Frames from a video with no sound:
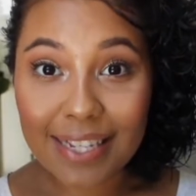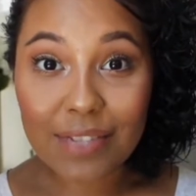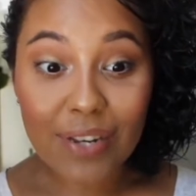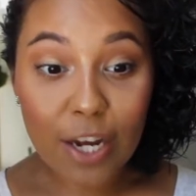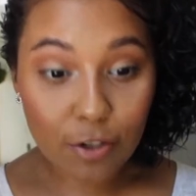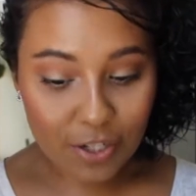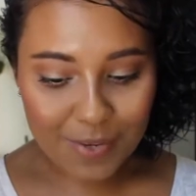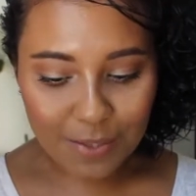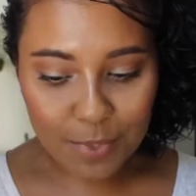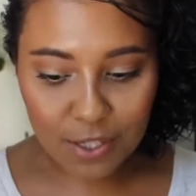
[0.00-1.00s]
this video just
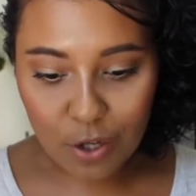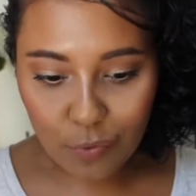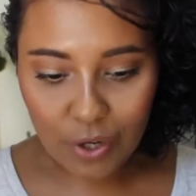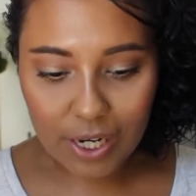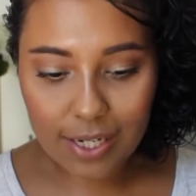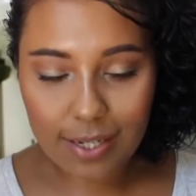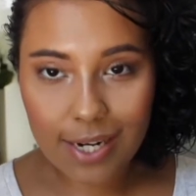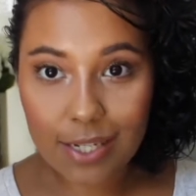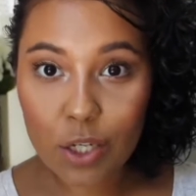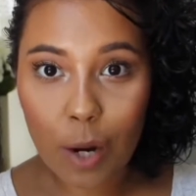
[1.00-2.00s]
makes me so freaking
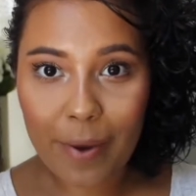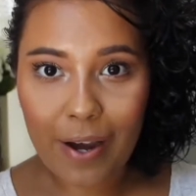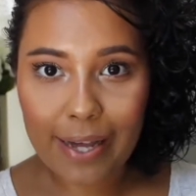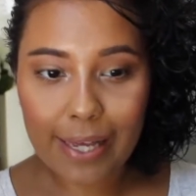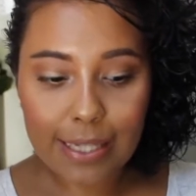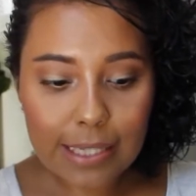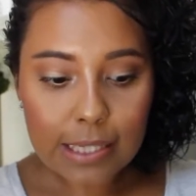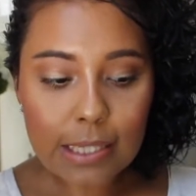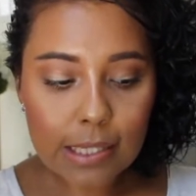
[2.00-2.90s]
excited to talk about highlights.